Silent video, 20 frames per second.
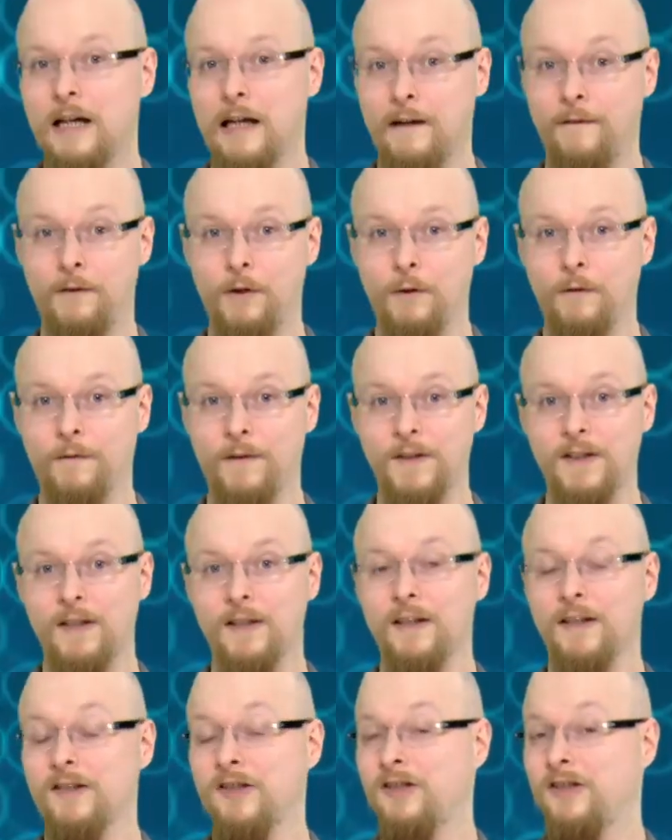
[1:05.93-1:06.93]
If you
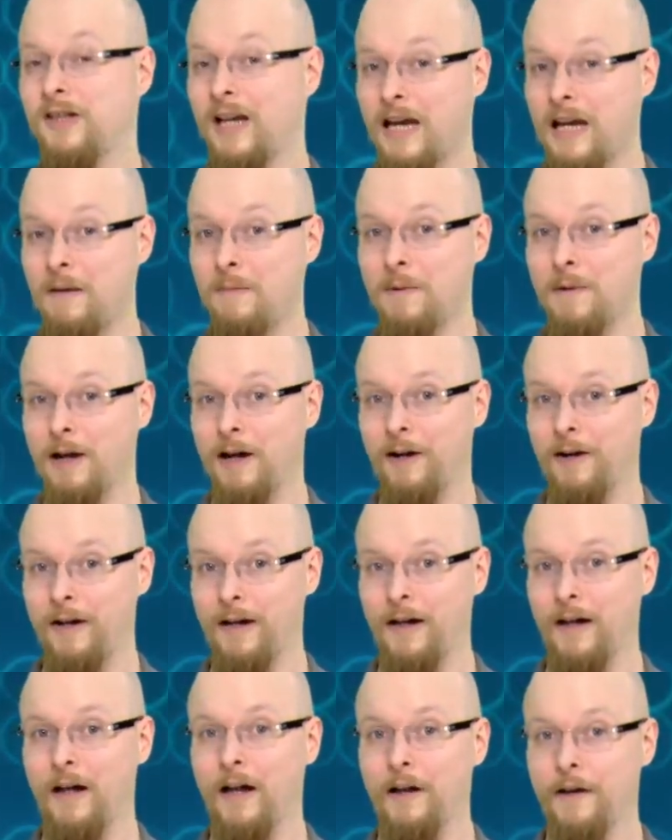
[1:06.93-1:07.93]
visit the same
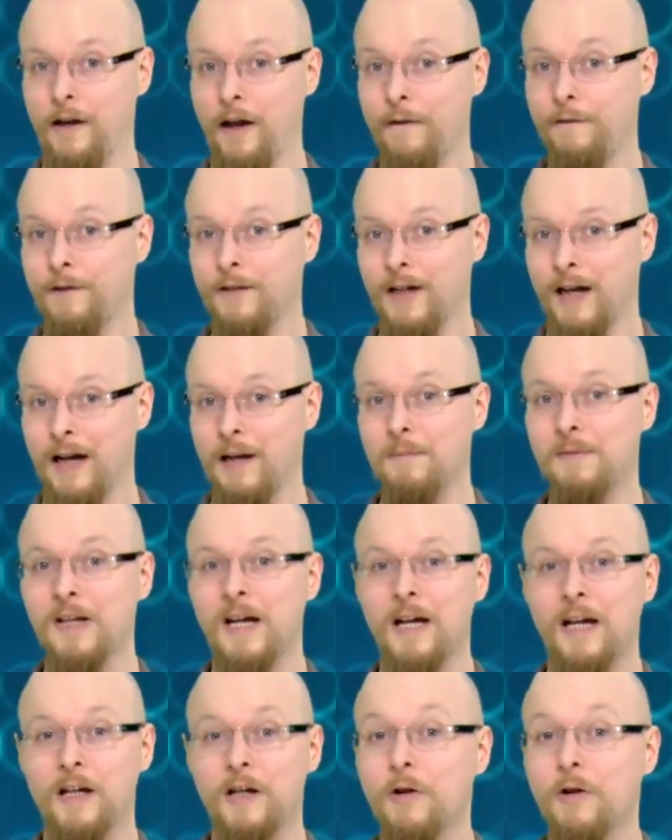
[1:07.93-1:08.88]
area enough times,